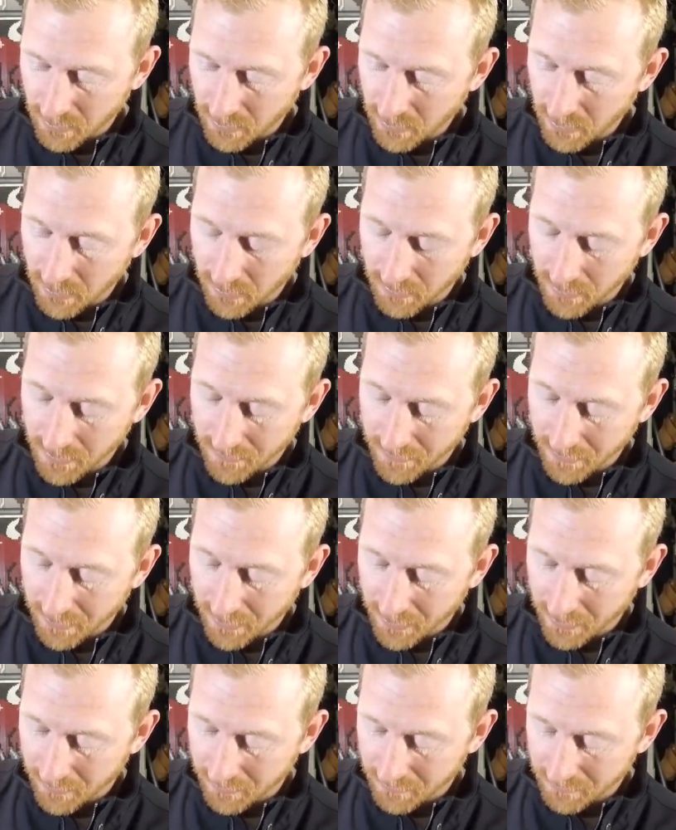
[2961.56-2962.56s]
don't even
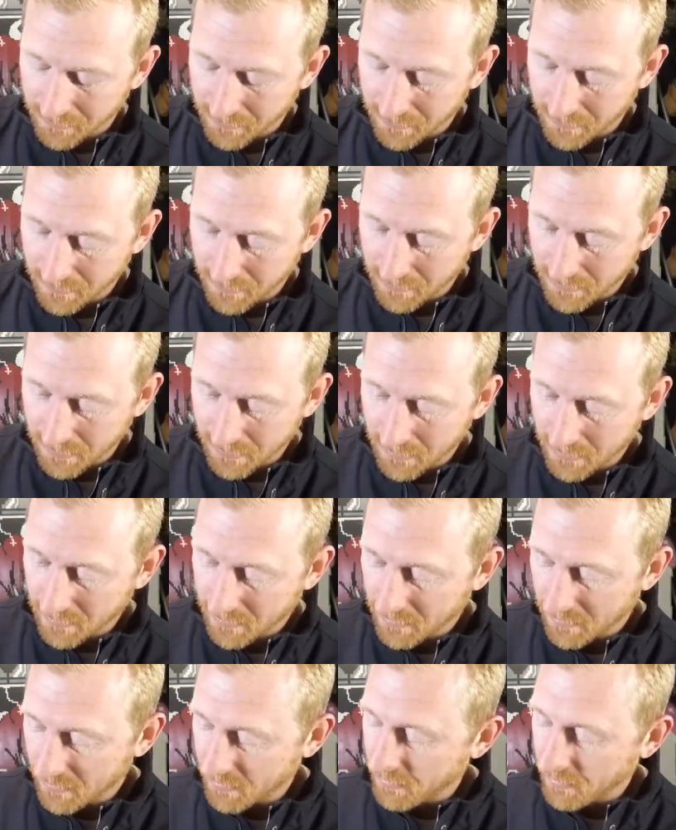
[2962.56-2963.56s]
know.
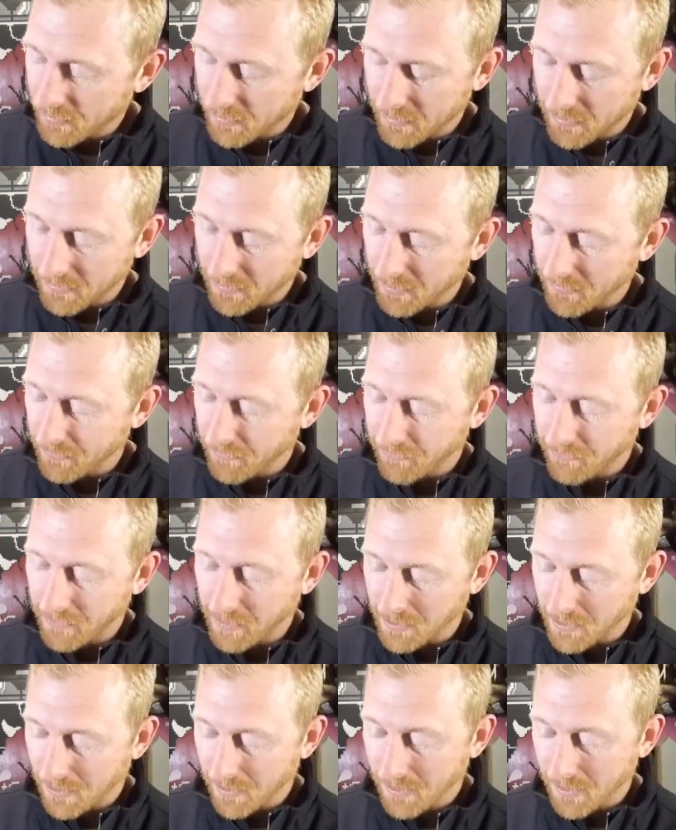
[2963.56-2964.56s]
You don't even
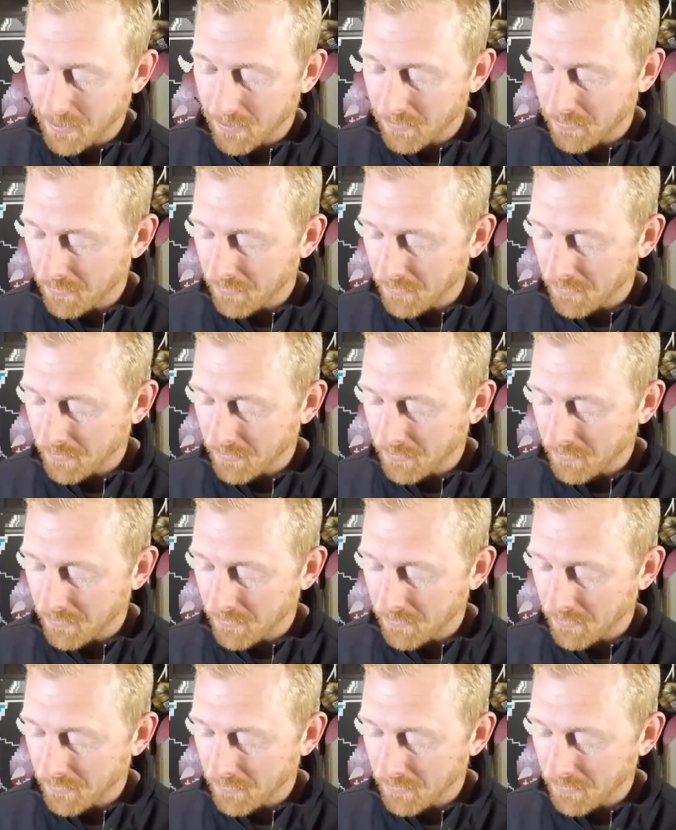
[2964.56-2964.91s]
fucking know.